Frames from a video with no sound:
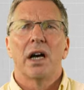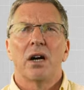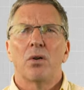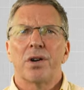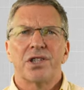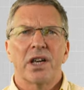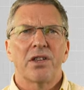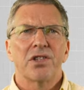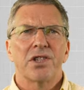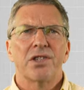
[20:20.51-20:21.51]
or
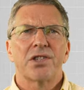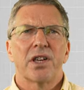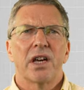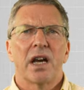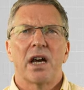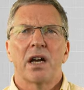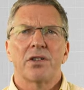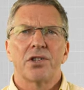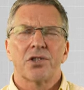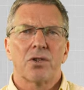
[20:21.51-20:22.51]
intelligence are
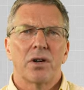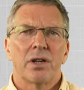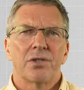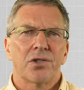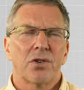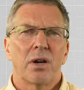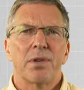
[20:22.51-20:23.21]
described